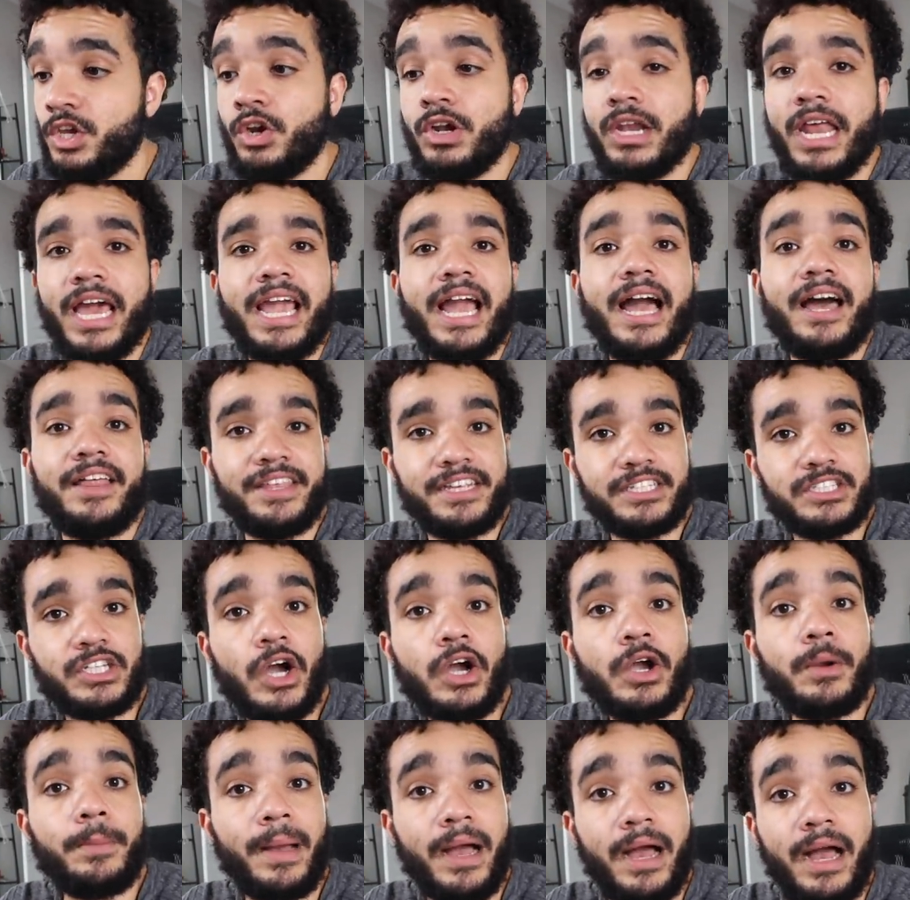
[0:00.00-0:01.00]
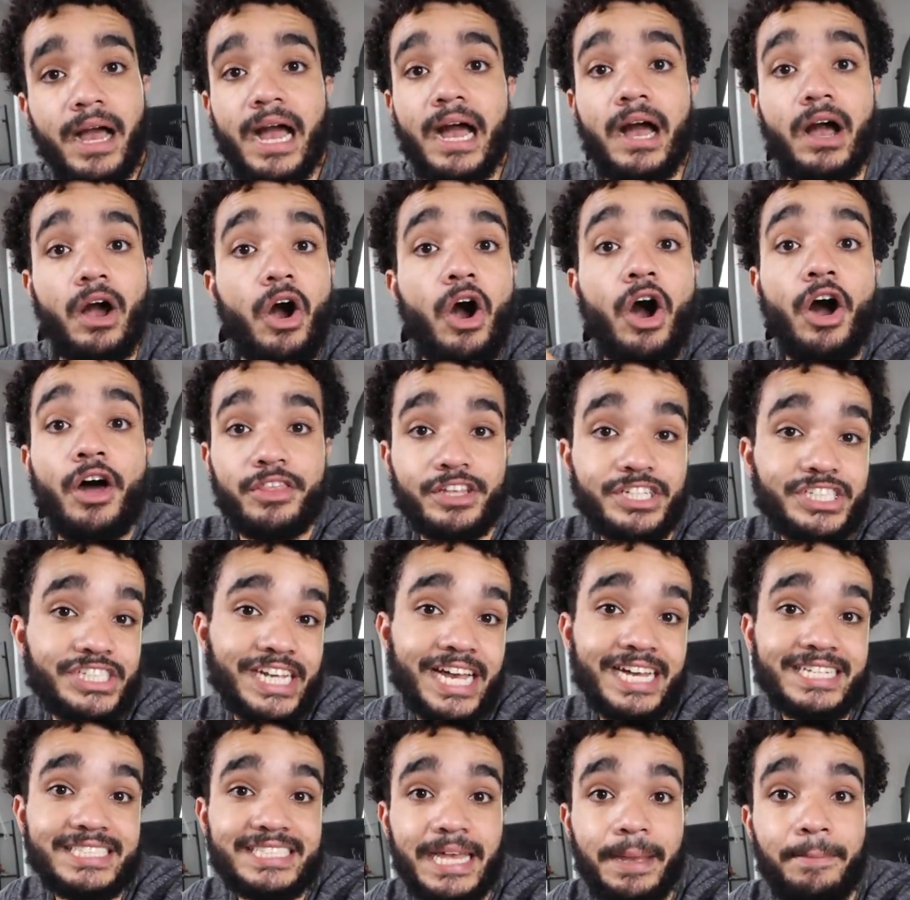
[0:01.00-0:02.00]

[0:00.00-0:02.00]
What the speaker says: You know, like how they talk about how all the shots